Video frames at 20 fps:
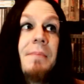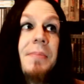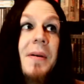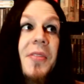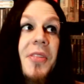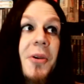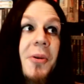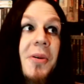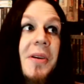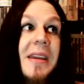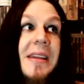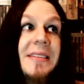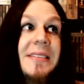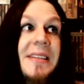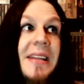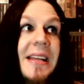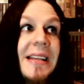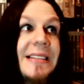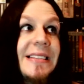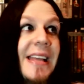but there
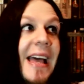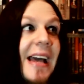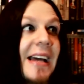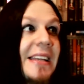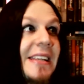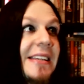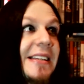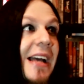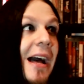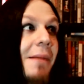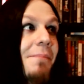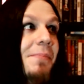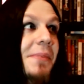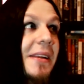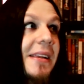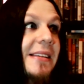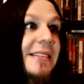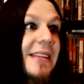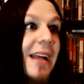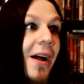isn't exactly
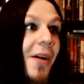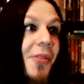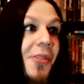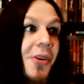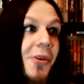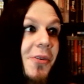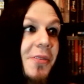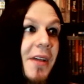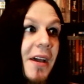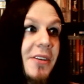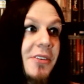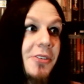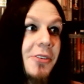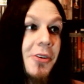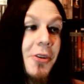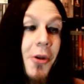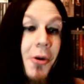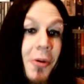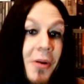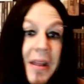companies out there that are,
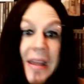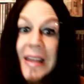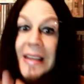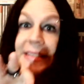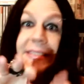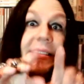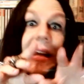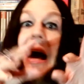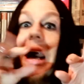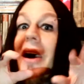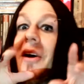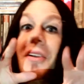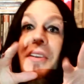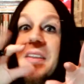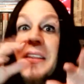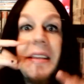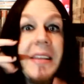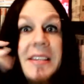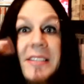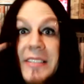you know,
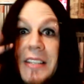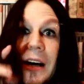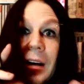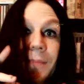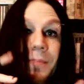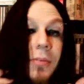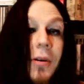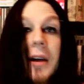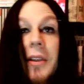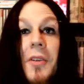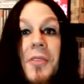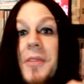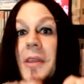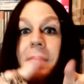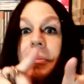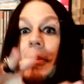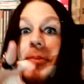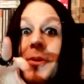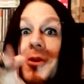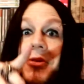dialing us up. I don't
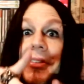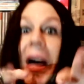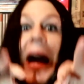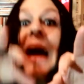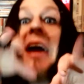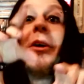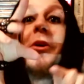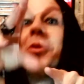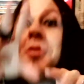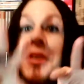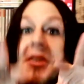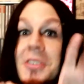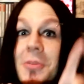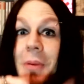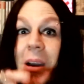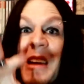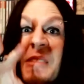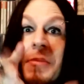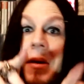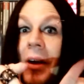think people dial
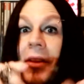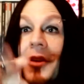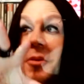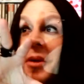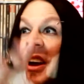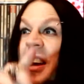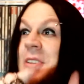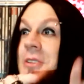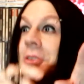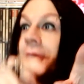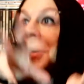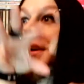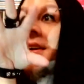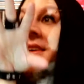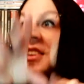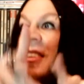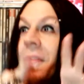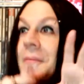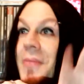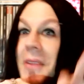this way, by the way, do
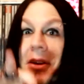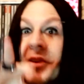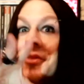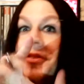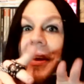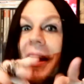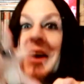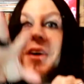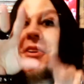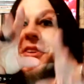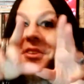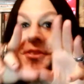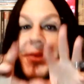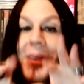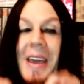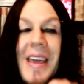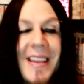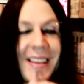they? They don't dial this way.